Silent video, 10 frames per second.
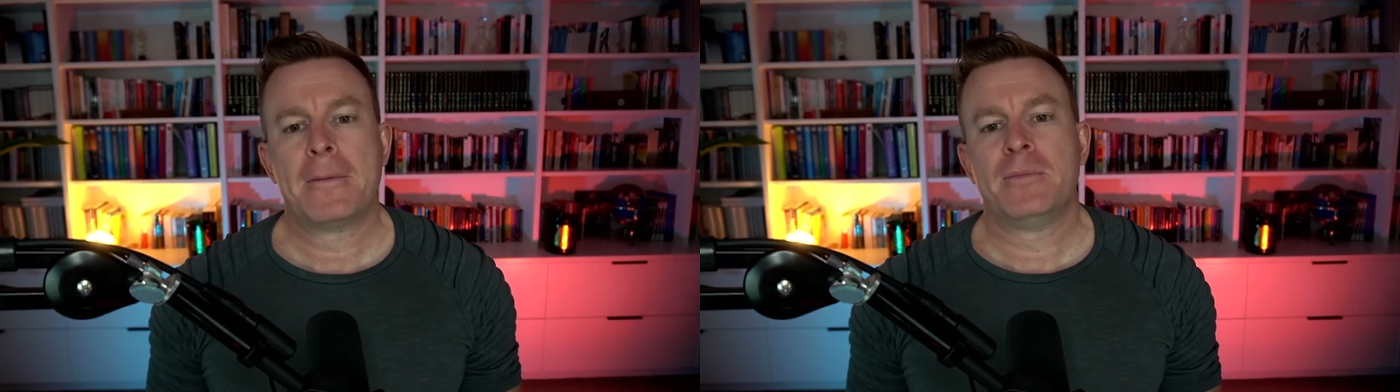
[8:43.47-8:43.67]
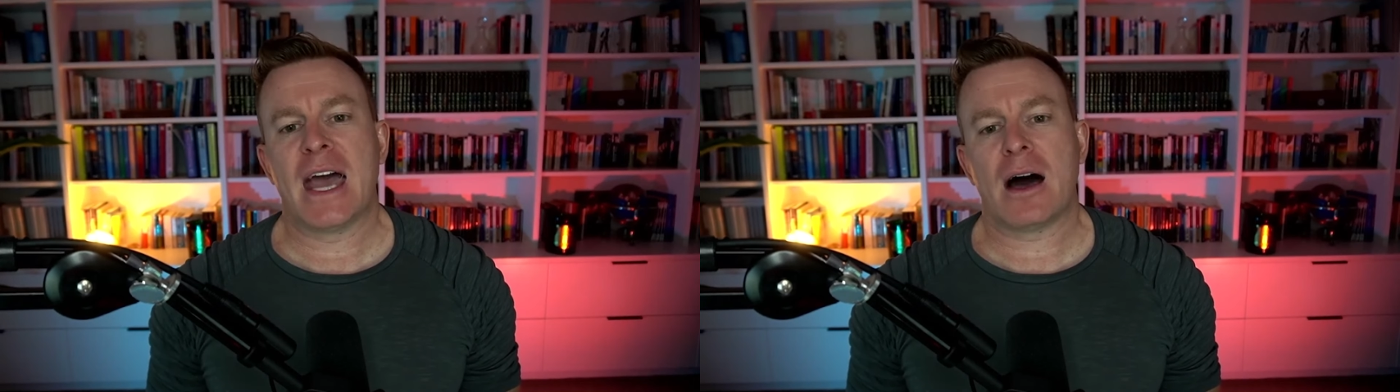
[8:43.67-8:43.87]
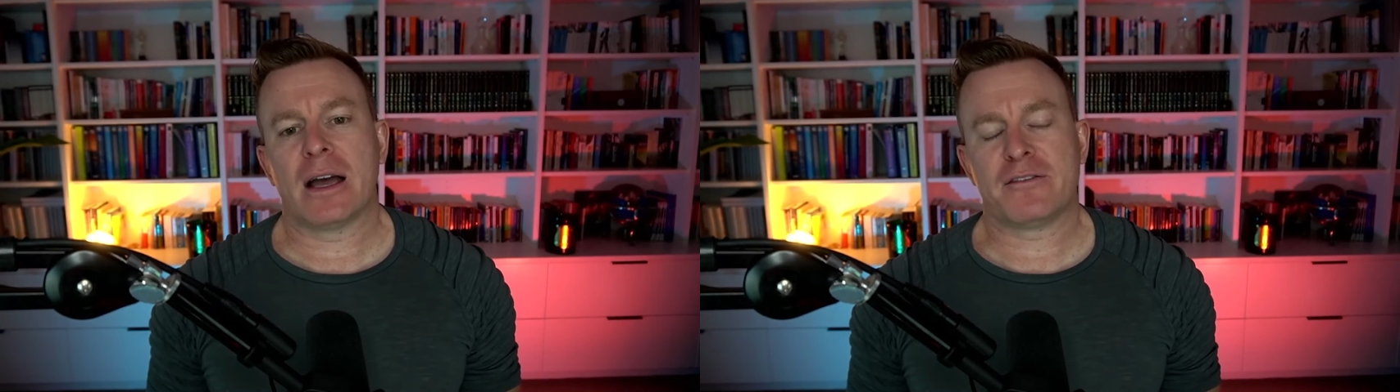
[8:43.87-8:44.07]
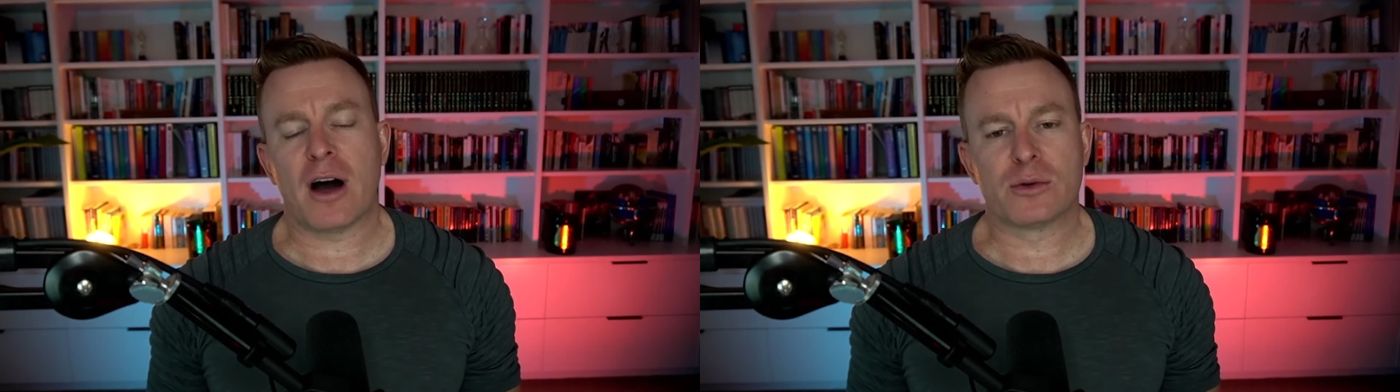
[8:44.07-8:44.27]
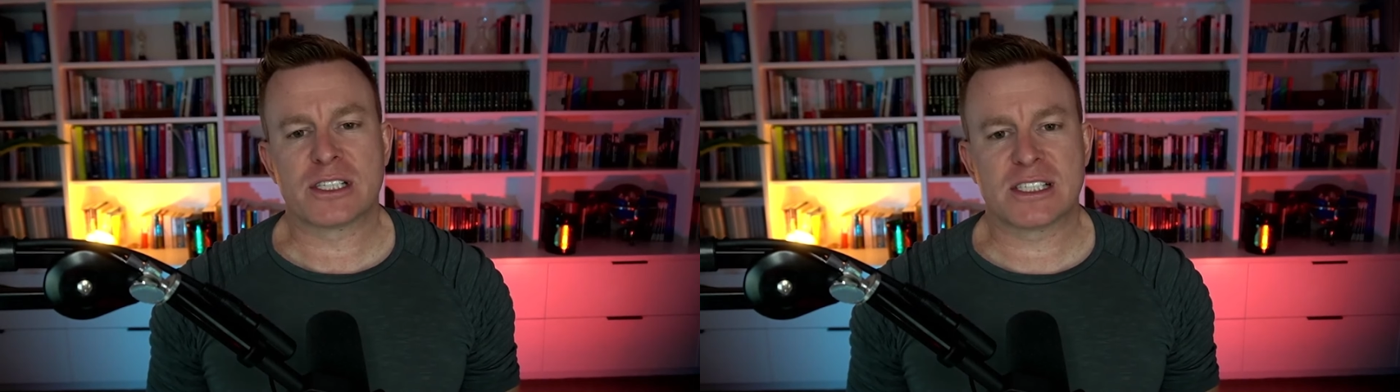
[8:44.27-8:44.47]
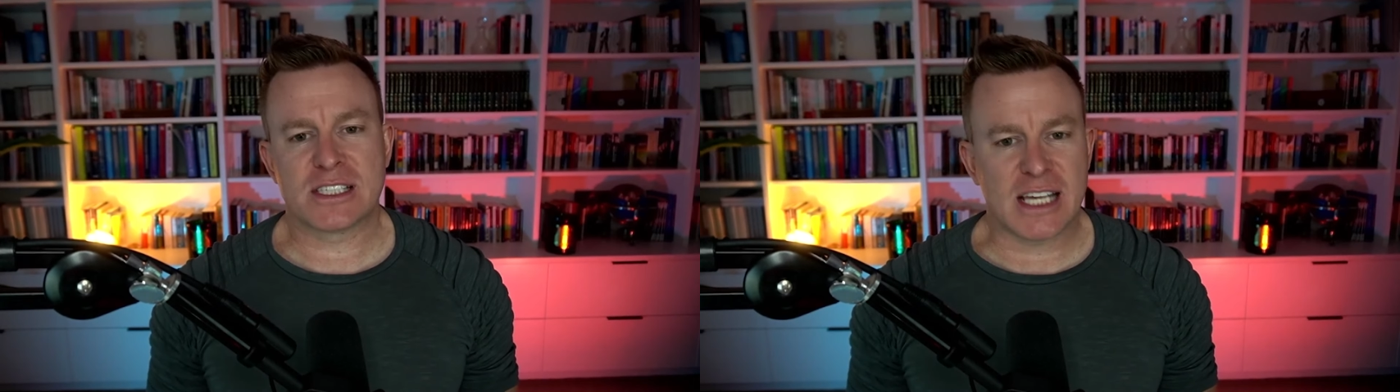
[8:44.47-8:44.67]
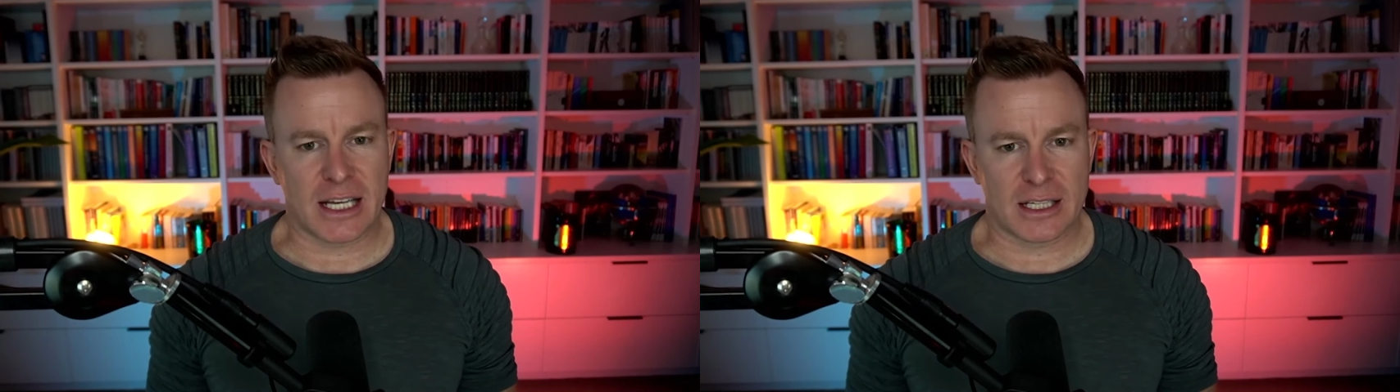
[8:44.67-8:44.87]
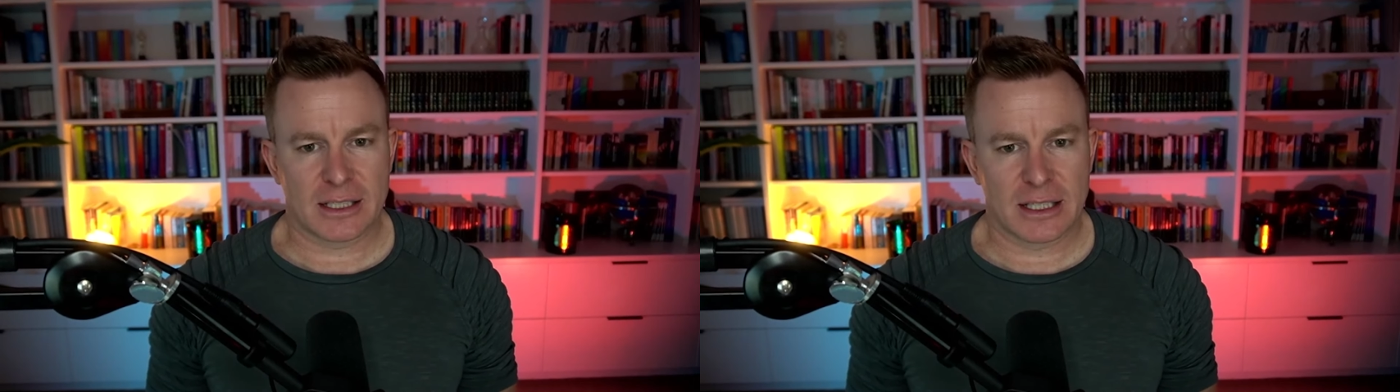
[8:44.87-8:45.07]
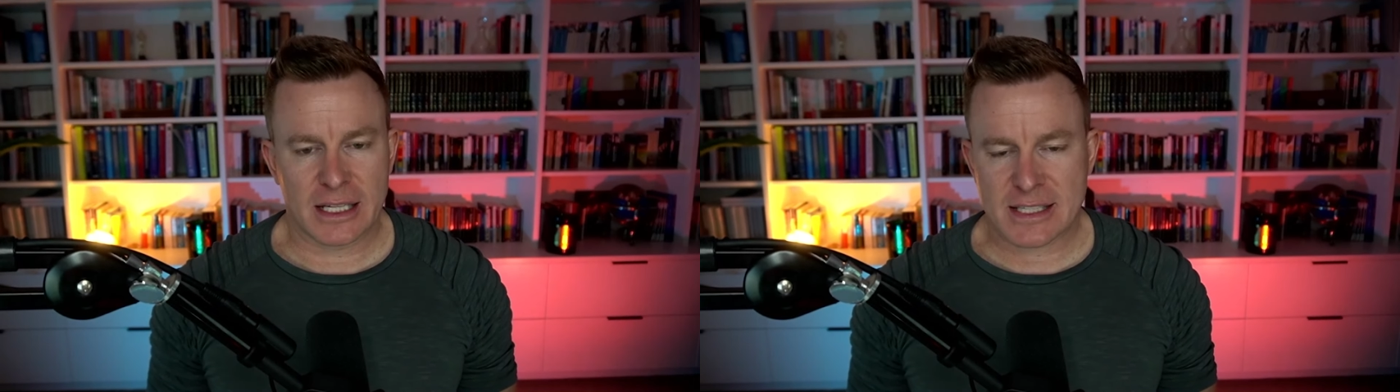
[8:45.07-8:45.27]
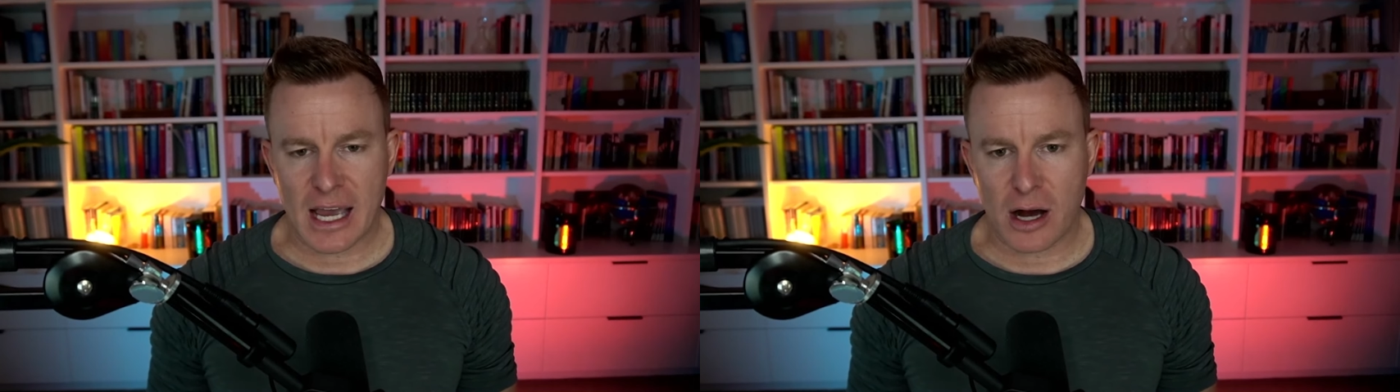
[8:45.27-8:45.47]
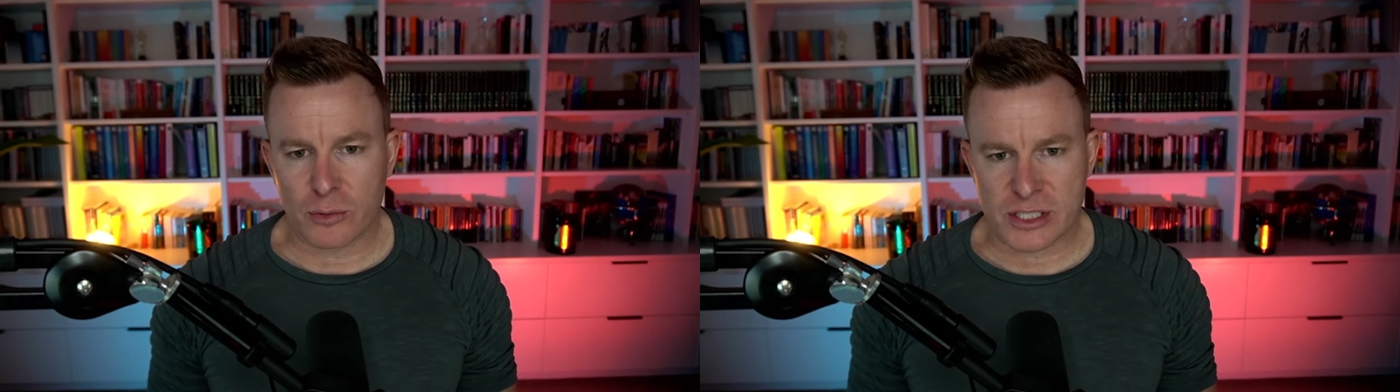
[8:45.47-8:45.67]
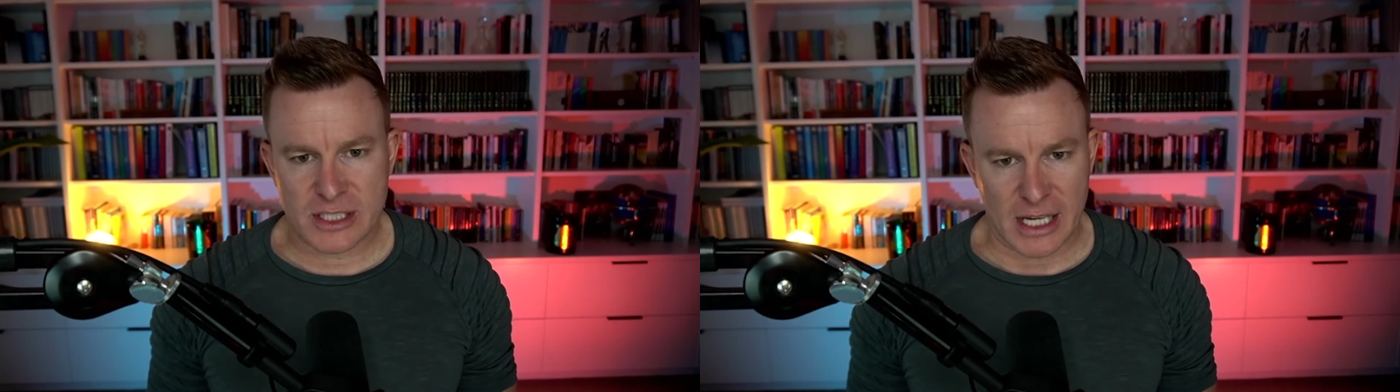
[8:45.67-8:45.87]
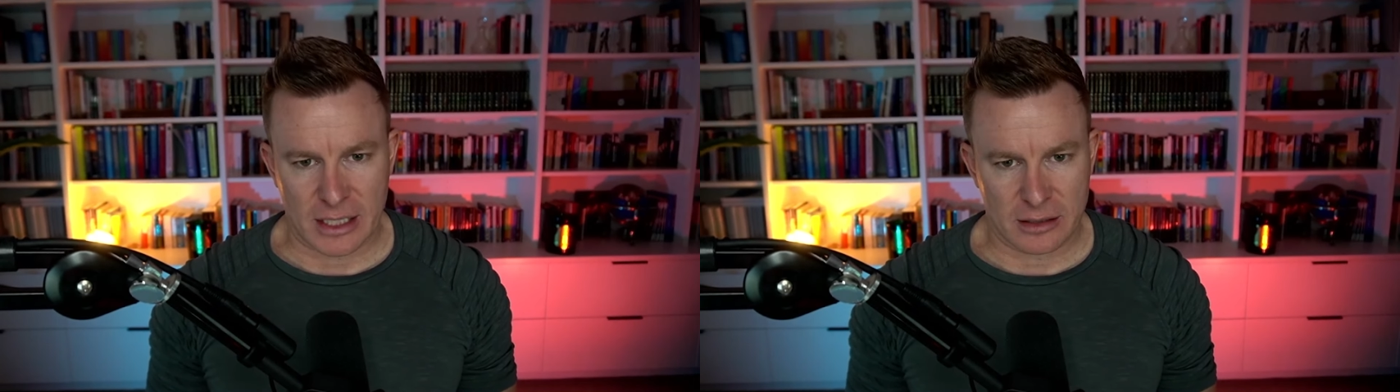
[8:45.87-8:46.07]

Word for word: Now, if I was sick, let's say I was sick,